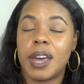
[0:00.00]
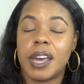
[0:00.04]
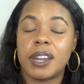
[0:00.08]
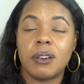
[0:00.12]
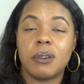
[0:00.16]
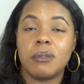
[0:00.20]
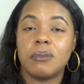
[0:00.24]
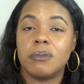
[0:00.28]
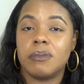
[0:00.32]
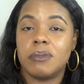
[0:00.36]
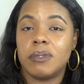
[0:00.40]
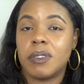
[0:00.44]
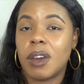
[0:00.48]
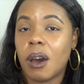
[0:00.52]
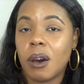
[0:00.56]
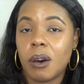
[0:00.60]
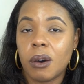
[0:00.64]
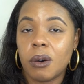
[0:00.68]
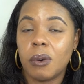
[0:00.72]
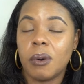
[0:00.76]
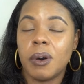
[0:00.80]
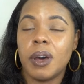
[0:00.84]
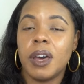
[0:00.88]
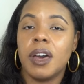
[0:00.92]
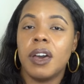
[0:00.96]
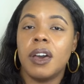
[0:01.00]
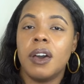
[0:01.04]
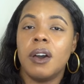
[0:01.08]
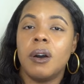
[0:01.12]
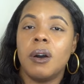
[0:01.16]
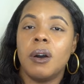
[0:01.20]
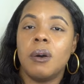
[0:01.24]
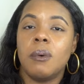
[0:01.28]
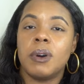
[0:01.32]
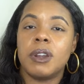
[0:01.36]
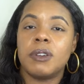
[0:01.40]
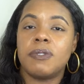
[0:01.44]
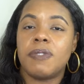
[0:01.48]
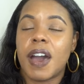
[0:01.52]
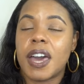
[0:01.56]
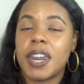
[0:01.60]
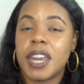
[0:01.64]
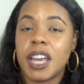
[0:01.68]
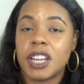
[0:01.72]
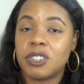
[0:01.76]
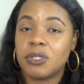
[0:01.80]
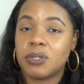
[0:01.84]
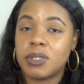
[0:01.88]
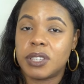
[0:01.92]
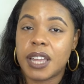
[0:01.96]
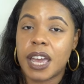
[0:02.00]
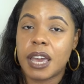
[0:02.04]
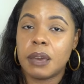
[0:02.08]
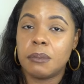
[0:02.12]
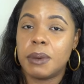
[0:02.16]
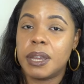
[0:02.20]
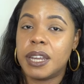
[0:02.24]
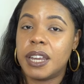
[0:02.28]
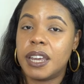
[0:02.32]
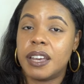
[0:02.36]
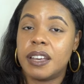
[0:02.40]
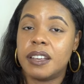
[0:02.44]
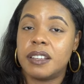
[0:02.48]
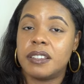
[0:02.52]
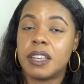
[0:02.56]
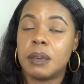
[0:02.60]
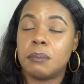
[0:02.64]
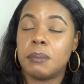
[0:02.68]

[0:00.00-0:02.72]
They don't know what a financial statement is.